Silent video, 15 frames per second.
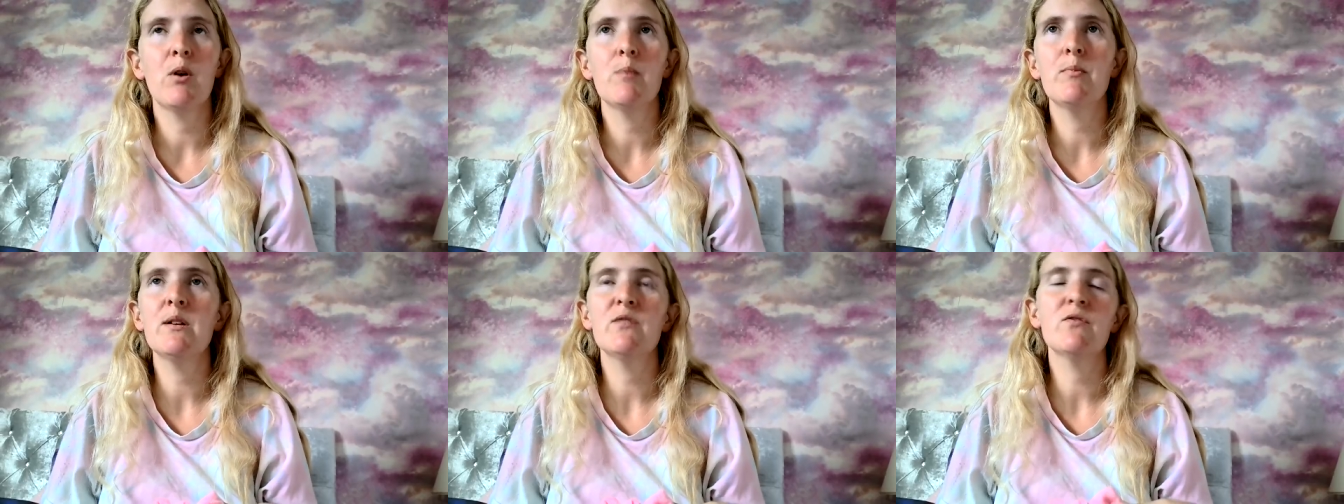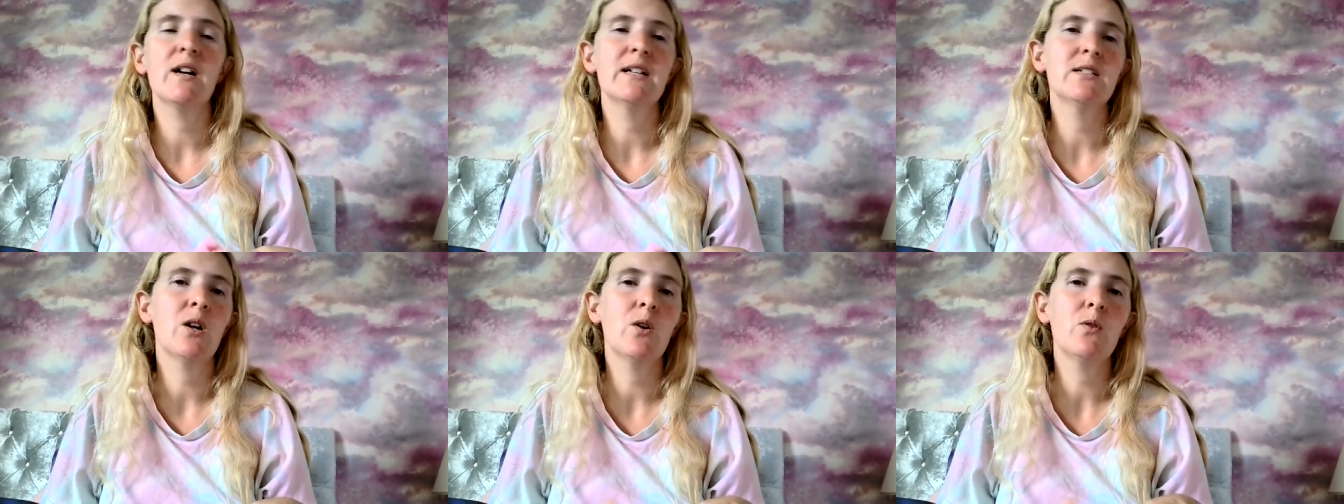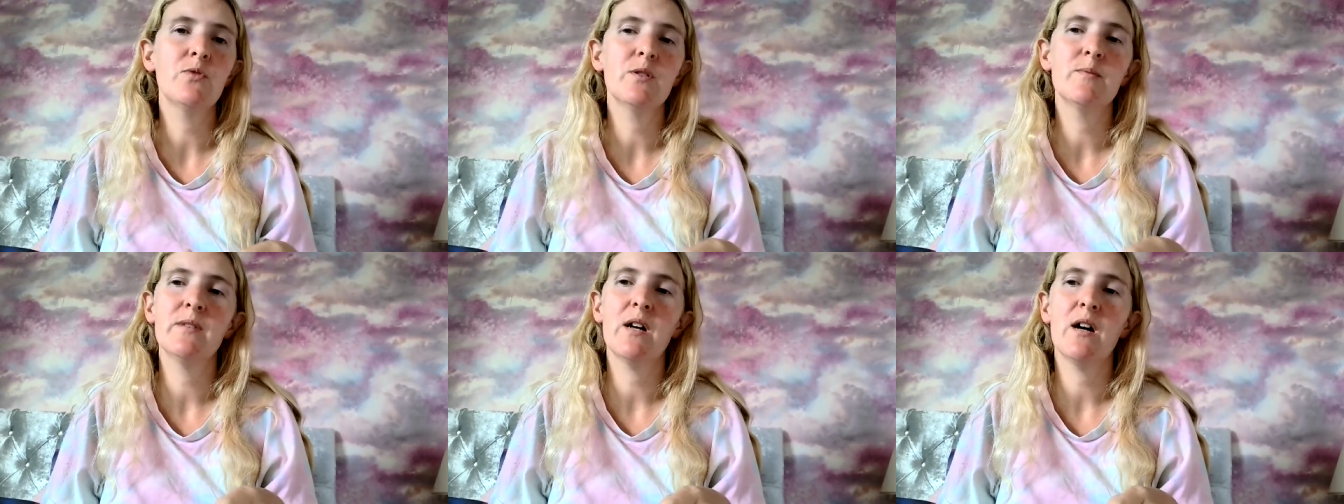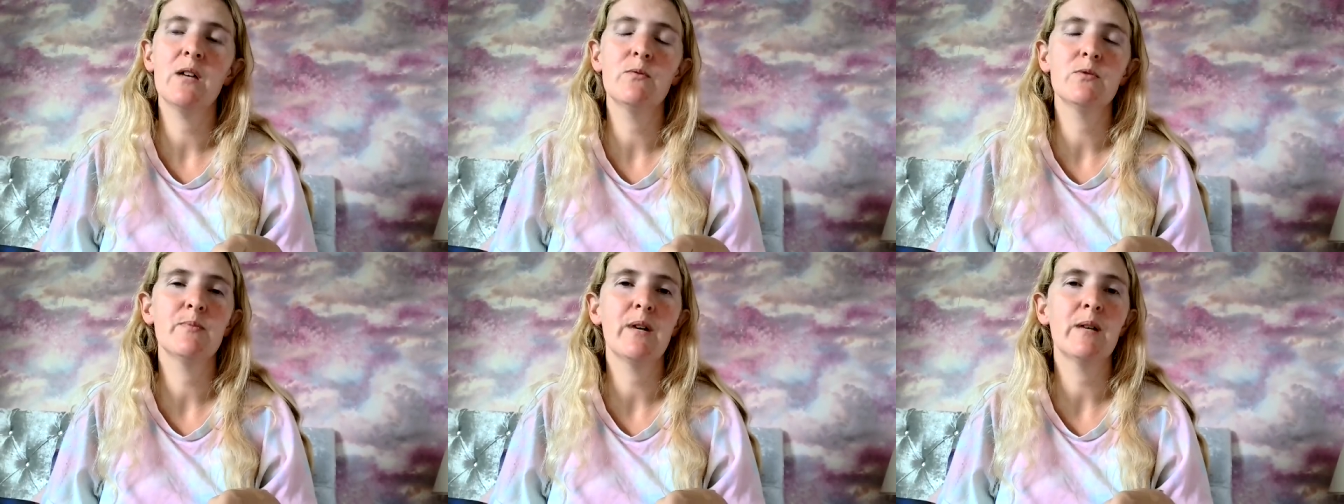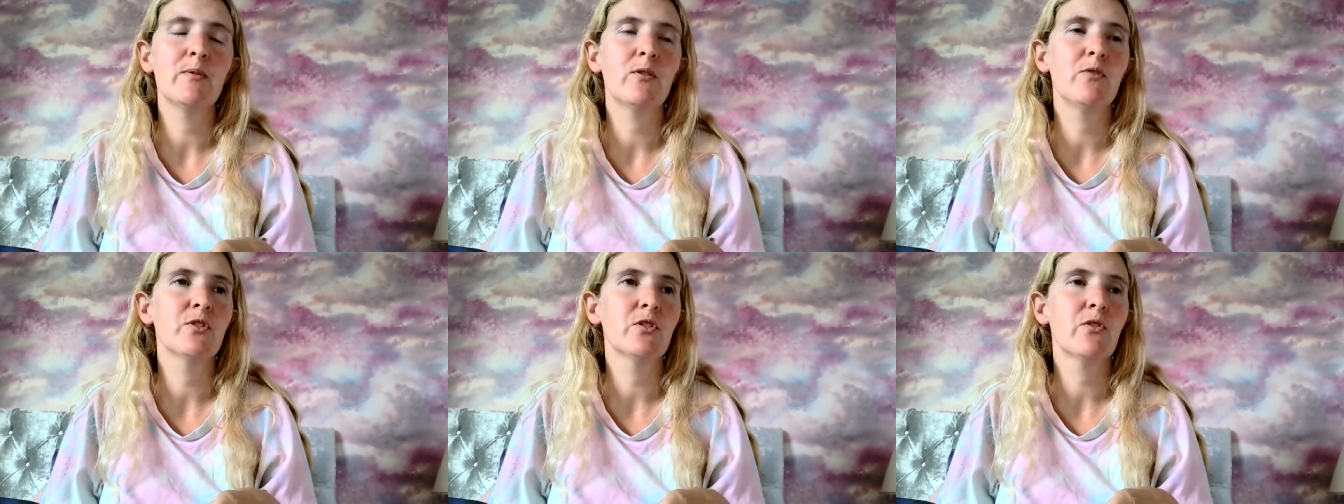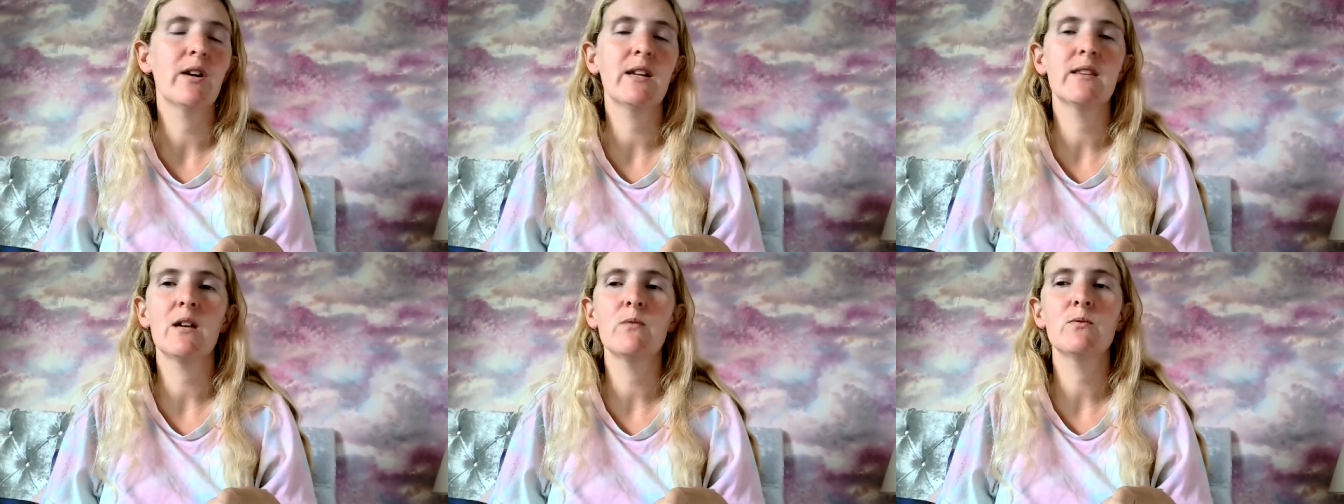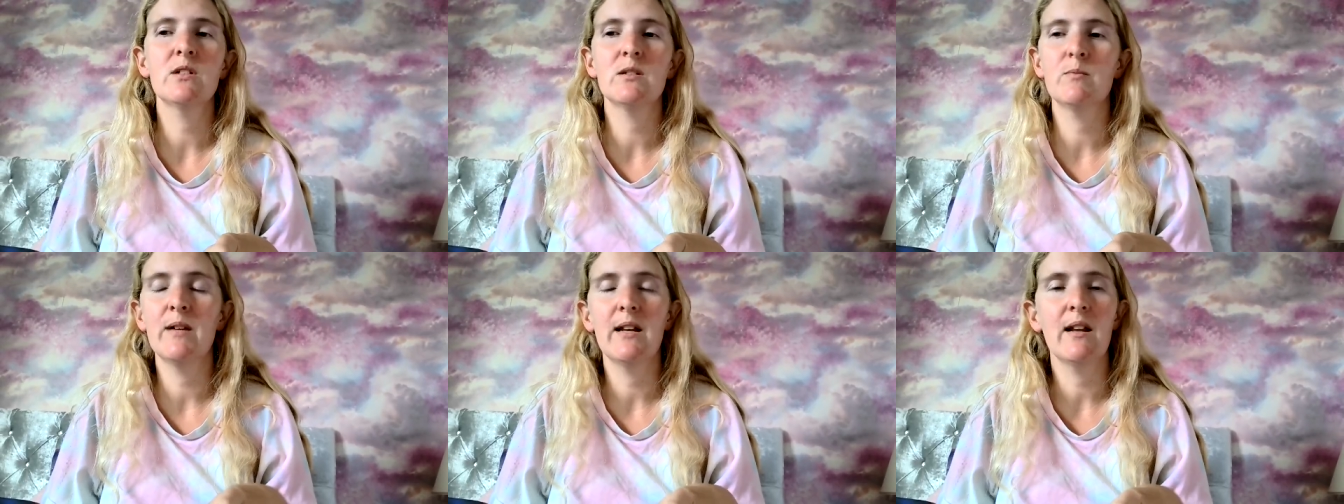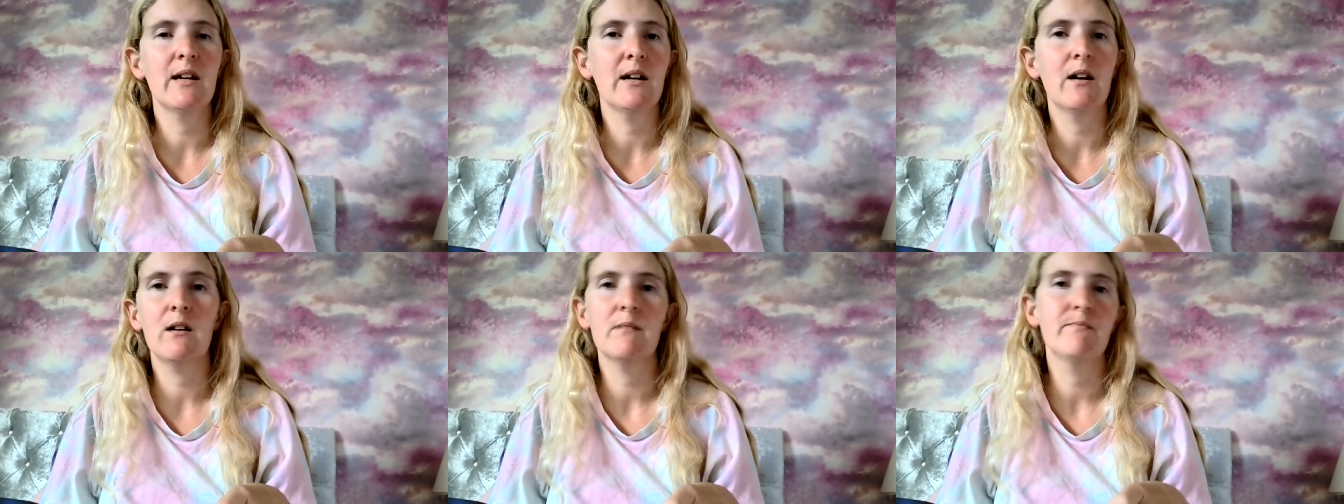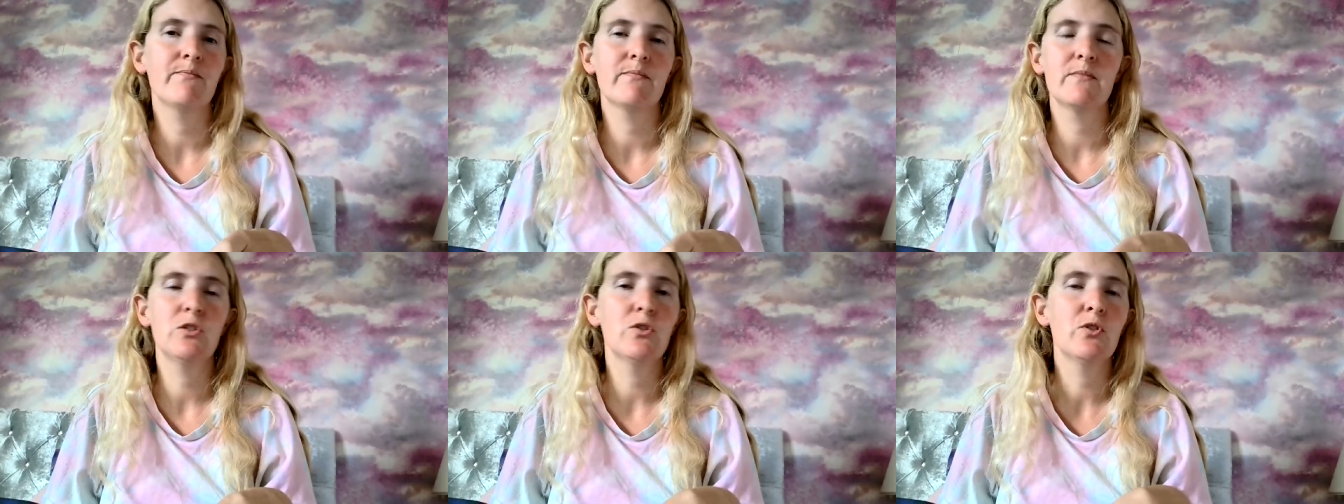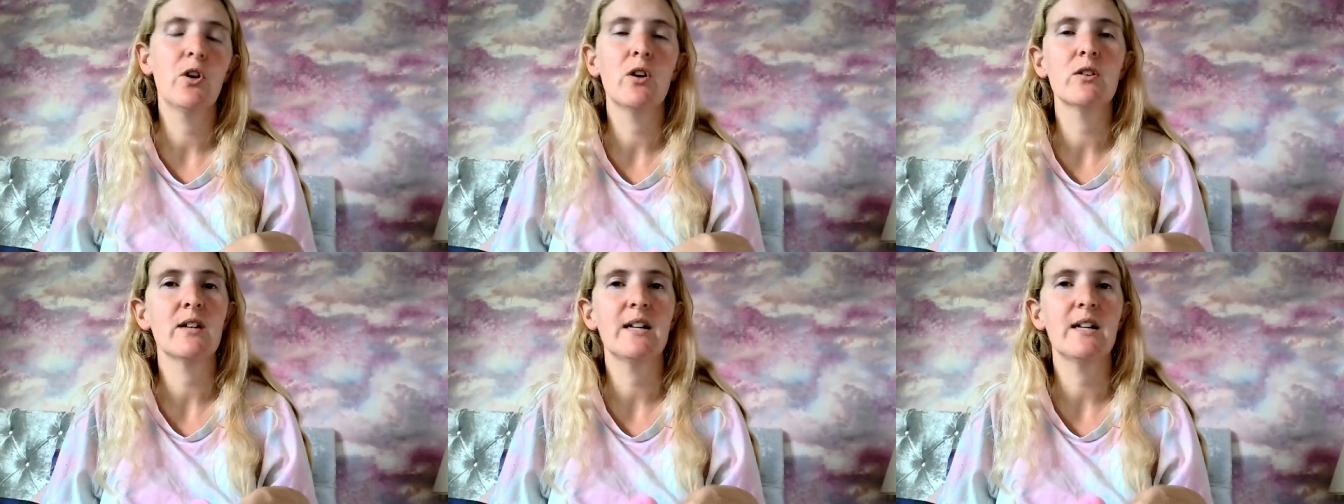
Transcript: Probably if I told them that I was Babylon the Great, they would just be like, "You're not.